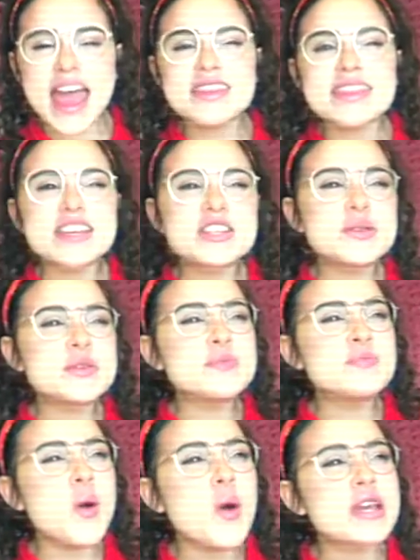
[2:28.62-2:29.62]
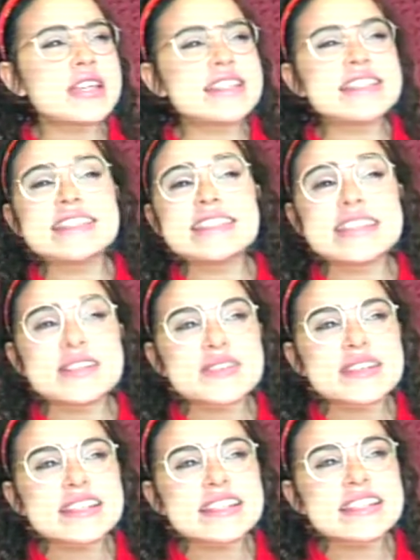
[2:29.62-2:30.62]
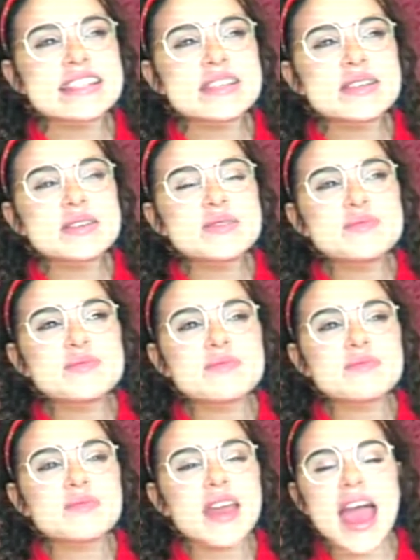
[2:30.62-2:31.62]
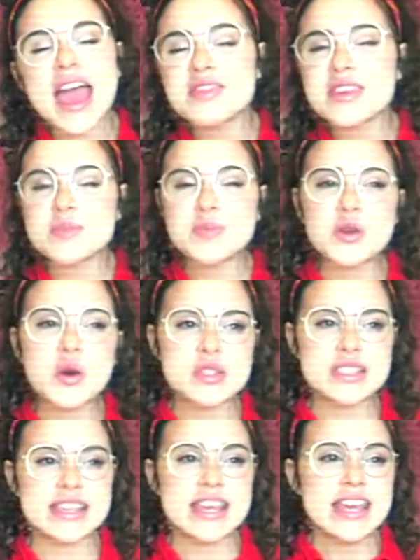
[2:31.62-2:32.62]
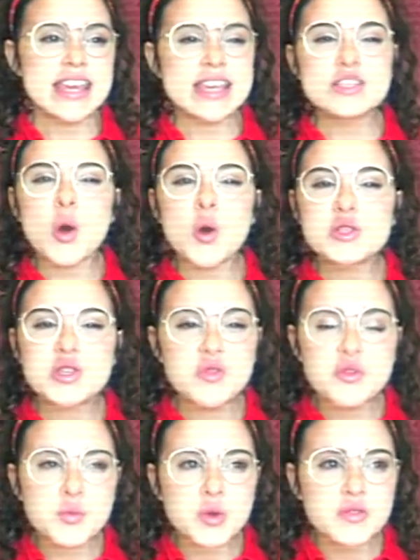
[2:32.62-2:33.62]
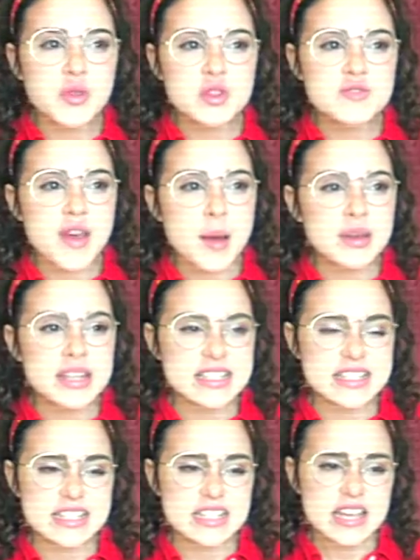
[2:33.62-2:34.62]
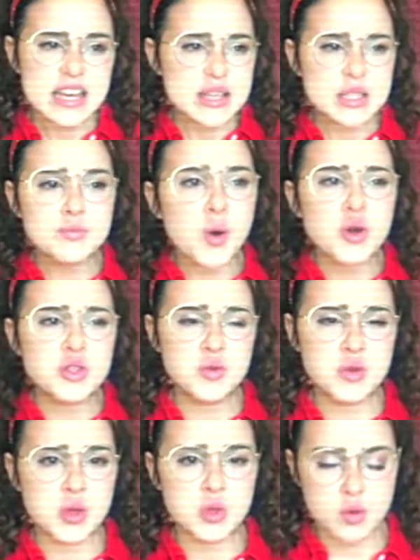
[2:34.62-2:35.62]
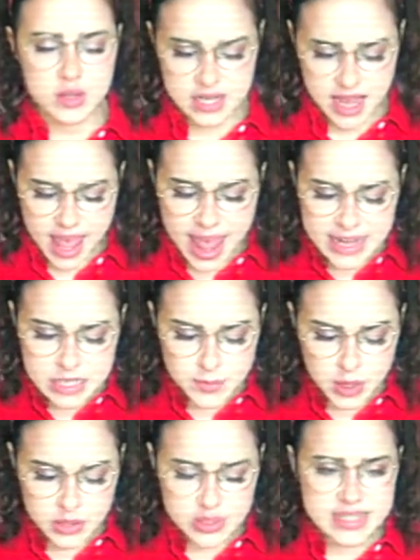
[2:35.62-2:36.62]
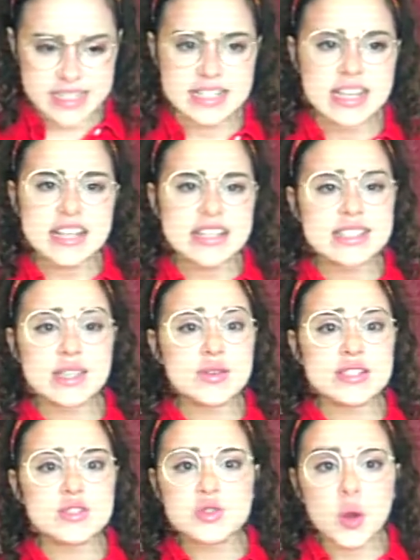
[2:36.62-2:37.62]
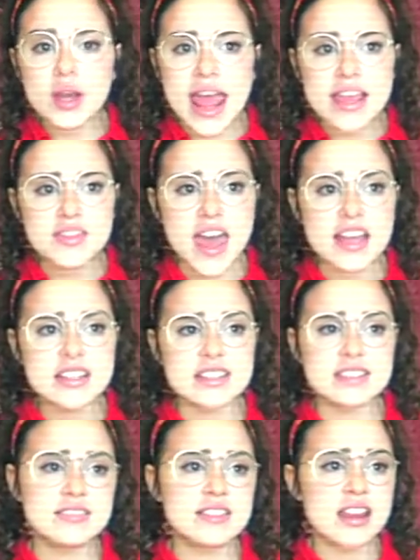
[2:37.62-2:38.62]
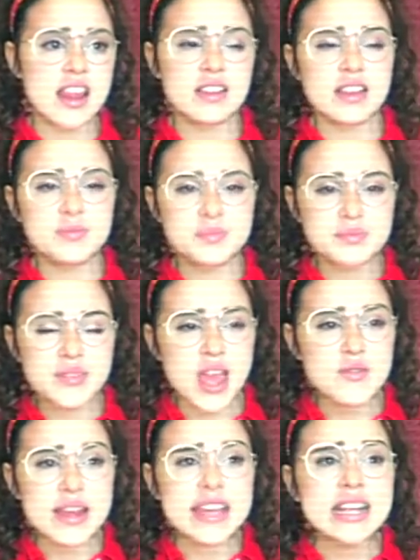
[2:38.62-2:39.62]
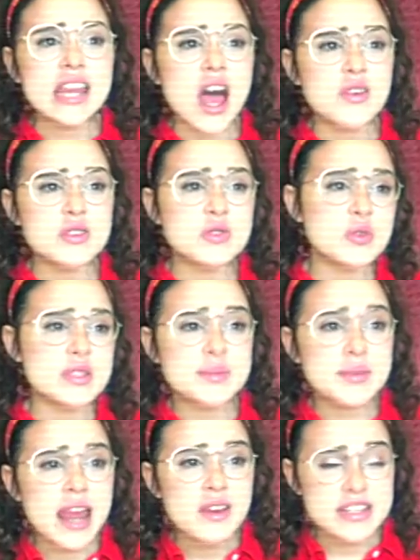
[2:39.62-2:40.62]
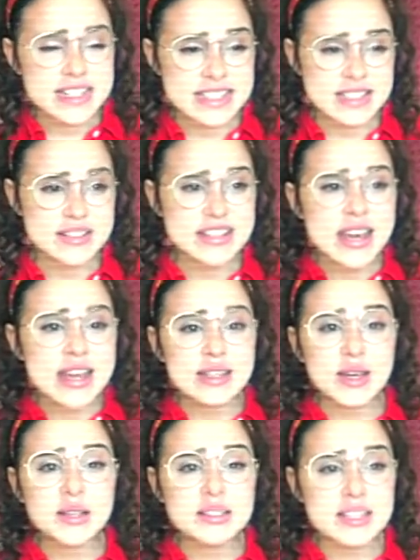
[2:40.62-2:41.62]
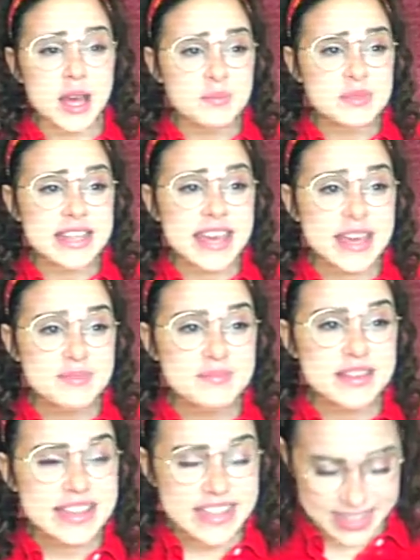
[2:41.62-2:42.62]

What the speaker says: I think she was more into Sirius. I think because he's also from one of those families that support you-know-who and hate muggles, and Sirius is not like that, and I reckon Clara saw similarities and looked up to him.